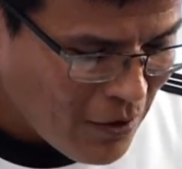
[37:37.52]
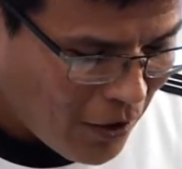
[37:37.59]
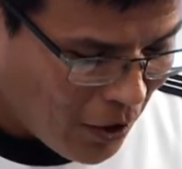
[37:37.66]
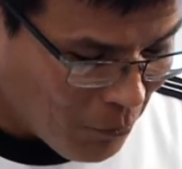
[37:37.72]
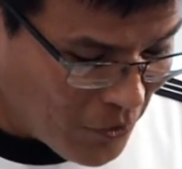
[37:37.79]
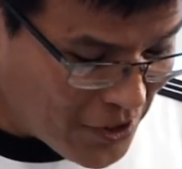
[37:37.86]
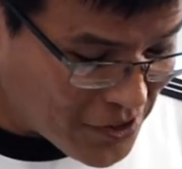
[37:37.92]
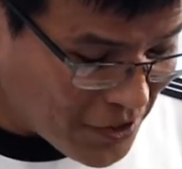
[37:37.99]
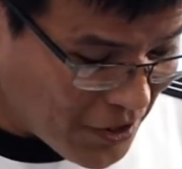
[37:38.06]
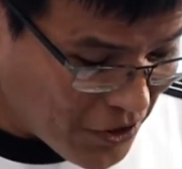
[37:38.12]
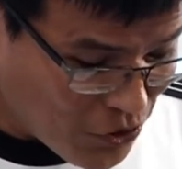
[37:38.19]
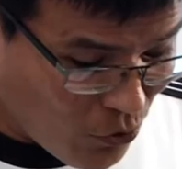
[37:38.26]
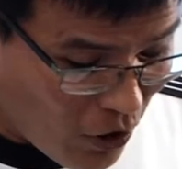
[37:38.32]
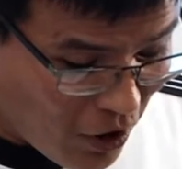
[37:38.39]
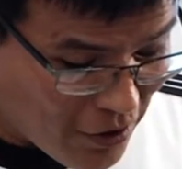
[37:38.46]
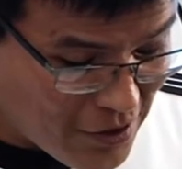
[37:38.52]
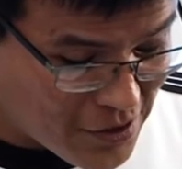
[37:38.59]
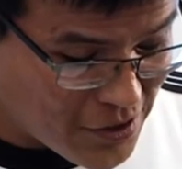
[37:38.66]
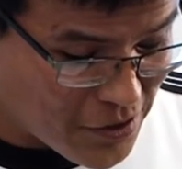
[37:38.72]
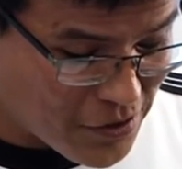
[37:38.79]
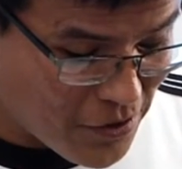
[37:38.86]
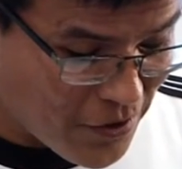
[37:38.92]
I'm listening to all
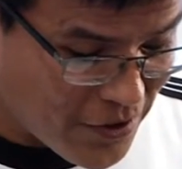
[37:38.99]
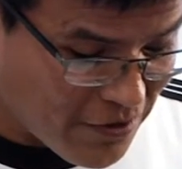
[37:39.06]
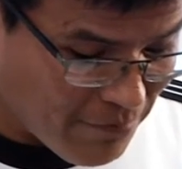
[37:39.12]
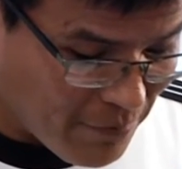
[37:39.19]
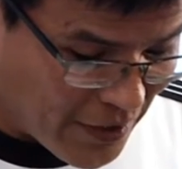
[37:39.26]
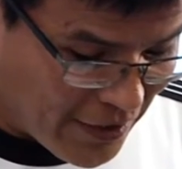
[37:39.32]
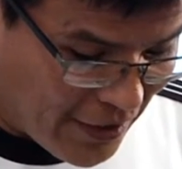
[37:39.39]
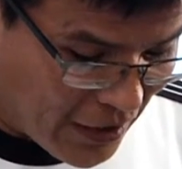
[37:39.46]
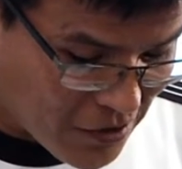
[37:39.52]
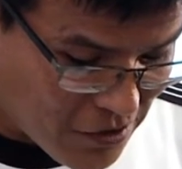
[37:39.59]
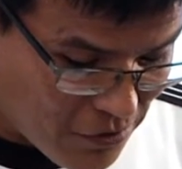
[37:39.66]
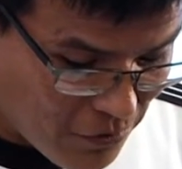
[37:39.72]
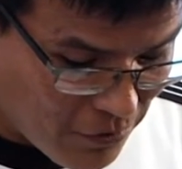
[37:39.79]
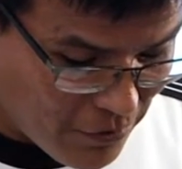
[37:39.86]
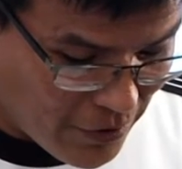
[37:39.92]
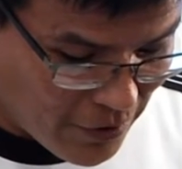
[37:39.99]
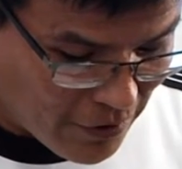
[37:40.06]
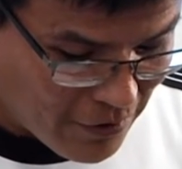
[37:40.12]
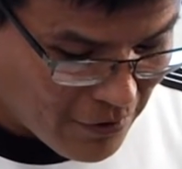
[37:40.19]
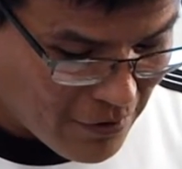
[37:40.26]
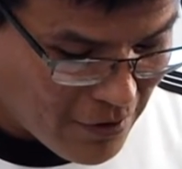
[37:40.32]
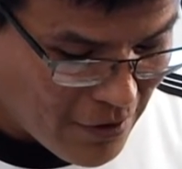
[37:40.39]
this in search of my next story.
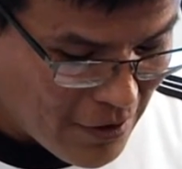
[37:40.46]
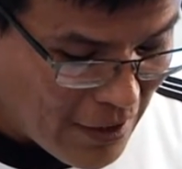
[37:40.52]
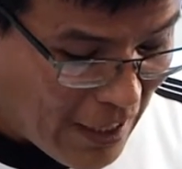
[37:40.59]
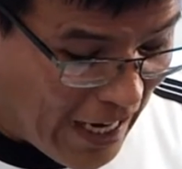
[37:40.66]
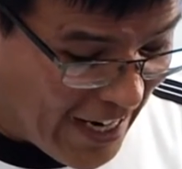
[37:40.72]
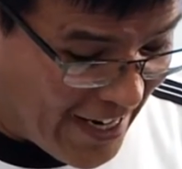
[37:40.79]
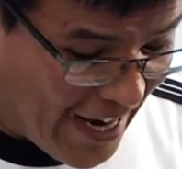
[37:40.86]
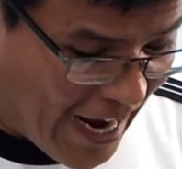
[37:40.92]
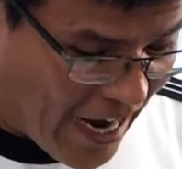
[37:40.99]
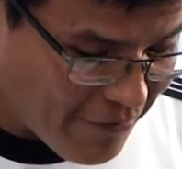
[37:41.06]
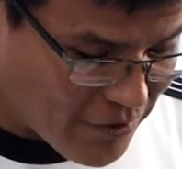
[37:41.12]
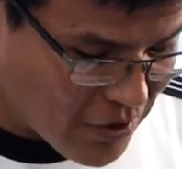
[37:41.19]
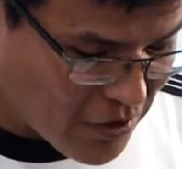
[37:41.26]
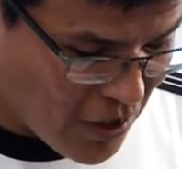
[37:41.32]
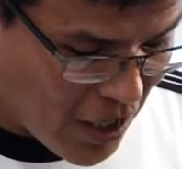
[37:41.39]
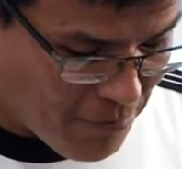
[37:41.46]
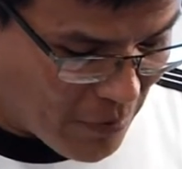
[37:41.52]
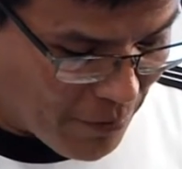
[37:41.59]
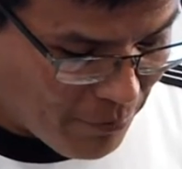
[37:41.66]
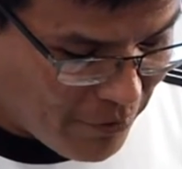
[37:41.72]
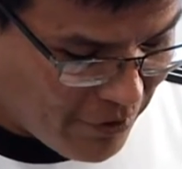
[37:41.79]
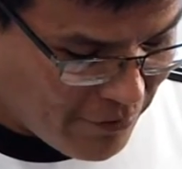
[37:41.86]
I have to top
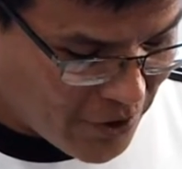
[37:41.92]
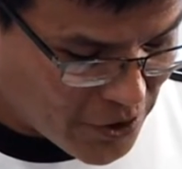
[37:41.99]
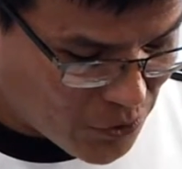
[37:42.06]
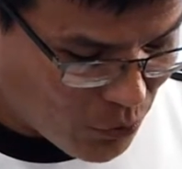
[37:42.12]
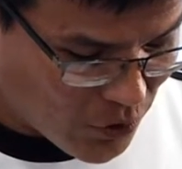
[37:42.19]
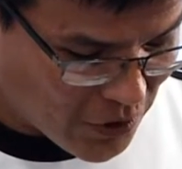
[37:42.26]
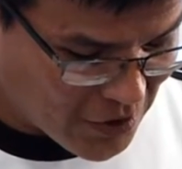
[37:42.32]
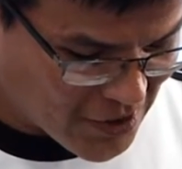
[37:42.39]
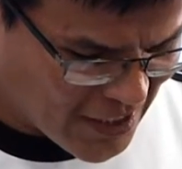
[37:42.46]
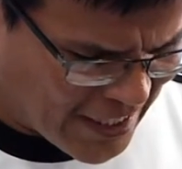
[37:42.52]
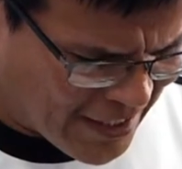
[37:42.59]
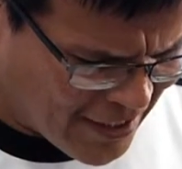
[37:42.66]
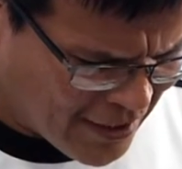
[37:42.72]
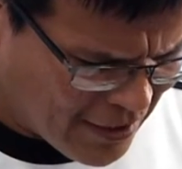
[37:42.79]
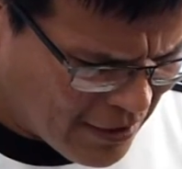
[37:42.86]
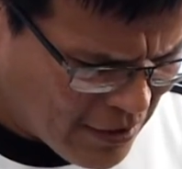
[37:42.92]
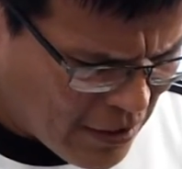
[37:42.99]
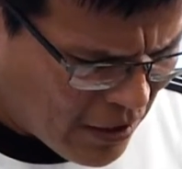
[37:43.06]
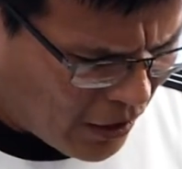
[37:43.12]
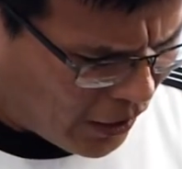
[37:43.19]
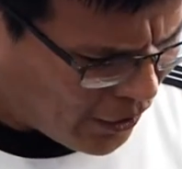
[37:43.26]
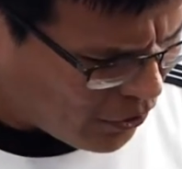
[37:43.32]
my previous ones, can
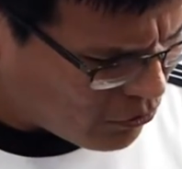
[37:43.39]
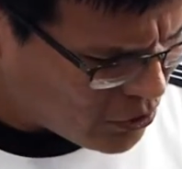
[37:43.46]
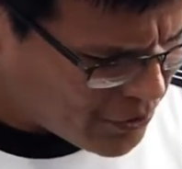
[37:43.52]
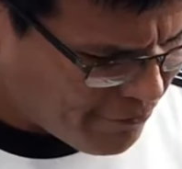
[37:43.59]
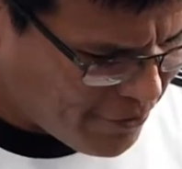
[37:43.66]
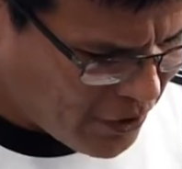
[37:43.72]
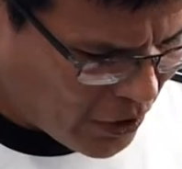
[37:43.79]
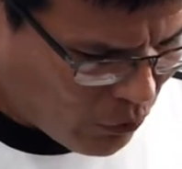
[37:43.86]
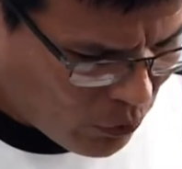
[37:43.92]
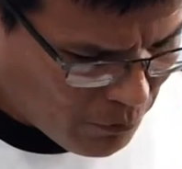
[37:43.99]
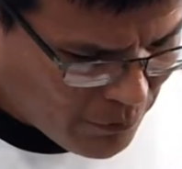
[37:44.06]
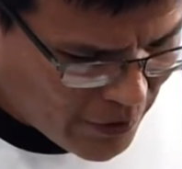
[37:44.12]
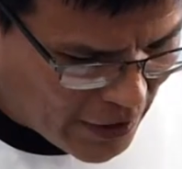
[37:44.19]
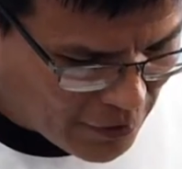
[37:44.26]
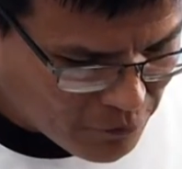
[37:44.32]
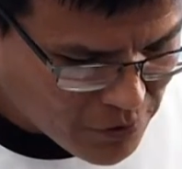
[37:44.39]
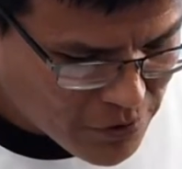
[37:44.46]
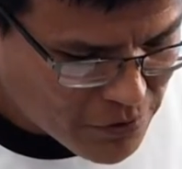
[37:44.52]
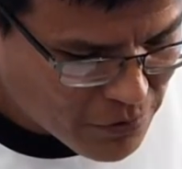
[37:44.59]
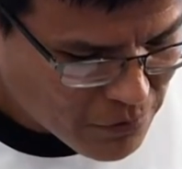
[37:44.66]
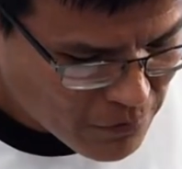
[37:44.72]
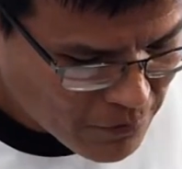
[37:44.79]
I? I always feel I won't be able
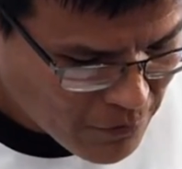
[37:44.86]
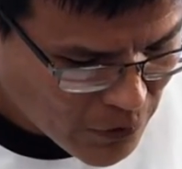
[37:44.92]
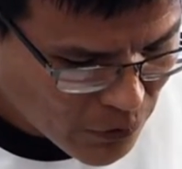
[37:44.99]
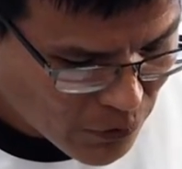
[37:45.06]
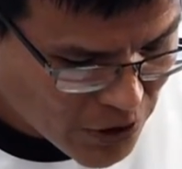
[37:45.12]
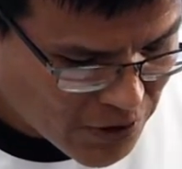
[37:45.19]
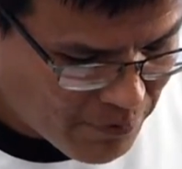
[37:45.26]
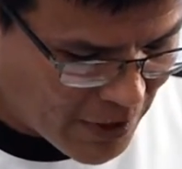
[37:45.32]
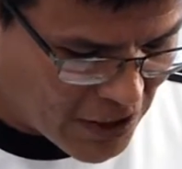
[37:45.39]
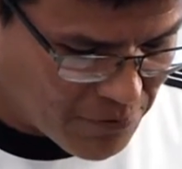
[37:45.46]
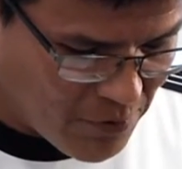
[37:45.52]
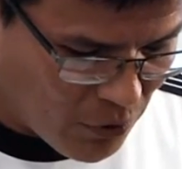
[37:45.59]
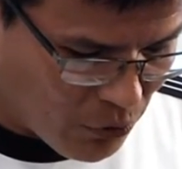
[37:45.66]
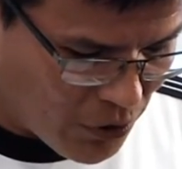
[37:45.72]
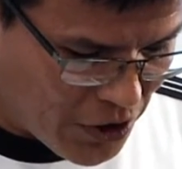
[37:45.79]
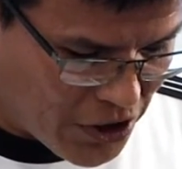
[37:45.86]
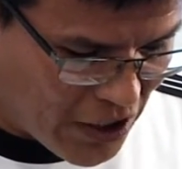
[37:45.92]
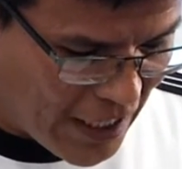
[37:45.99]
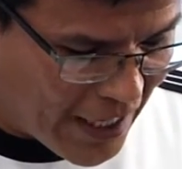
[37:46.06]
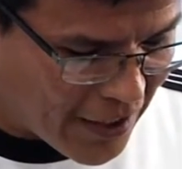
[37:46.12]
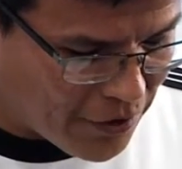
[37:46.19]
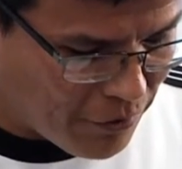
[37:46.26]
to, which makes me wish
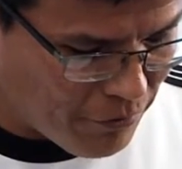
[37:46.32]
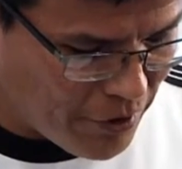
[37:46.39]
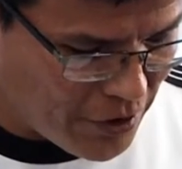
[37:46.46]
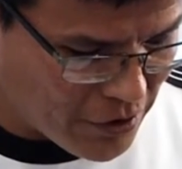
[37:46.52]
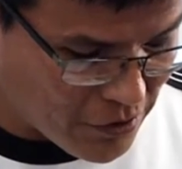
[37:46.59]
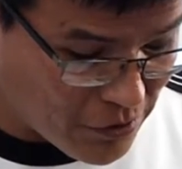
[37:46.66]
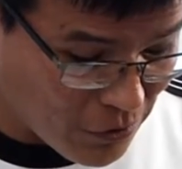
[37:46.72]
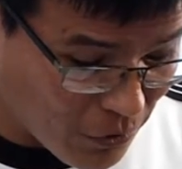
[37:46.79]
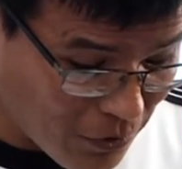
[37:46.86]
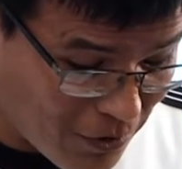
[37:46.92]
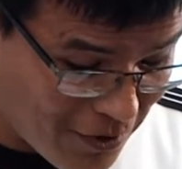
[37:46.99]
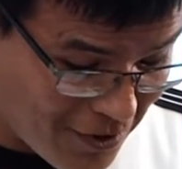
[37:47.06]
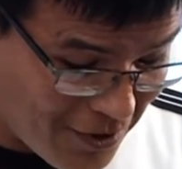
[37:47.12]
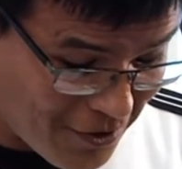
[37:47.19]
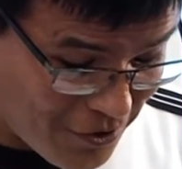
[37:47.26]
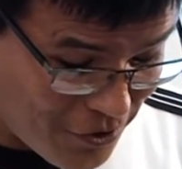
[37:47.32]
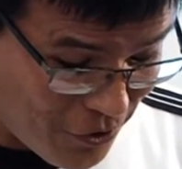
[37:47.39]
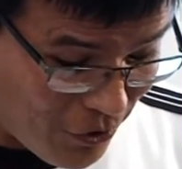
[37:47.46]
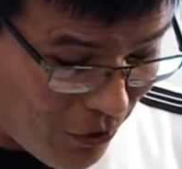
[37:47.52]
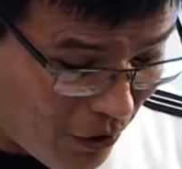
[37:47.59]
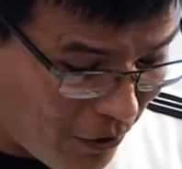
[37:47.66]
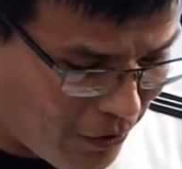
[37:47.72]
I hadn't written so good
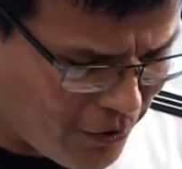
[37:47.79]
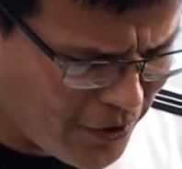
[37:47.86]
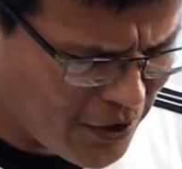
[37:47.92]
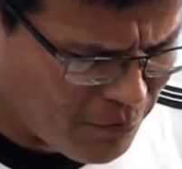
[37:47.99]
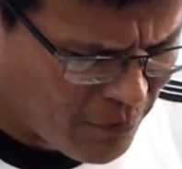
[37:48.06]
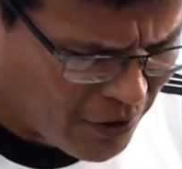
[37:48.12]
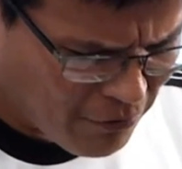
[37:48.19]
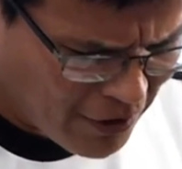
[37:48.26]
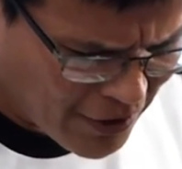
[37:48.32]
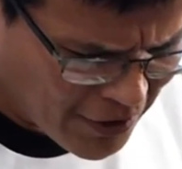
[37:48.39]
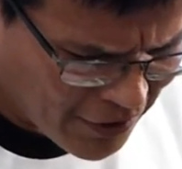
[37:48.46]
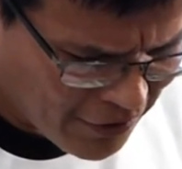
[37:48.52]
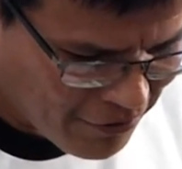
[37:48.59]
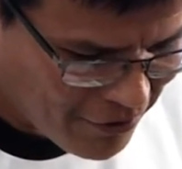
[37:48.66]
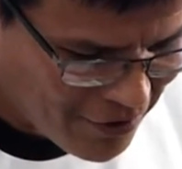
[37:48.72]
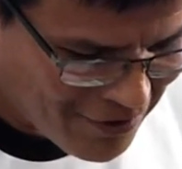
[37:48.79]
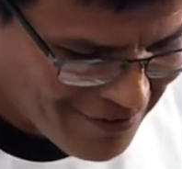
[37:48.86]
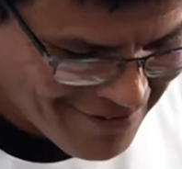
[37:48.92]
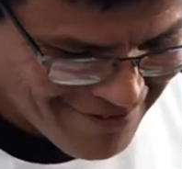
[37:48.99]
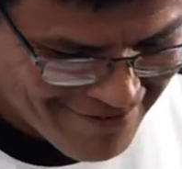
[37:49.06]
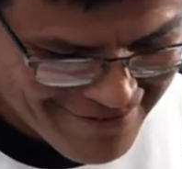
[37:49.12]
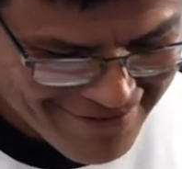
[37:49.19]
so early in my writing career.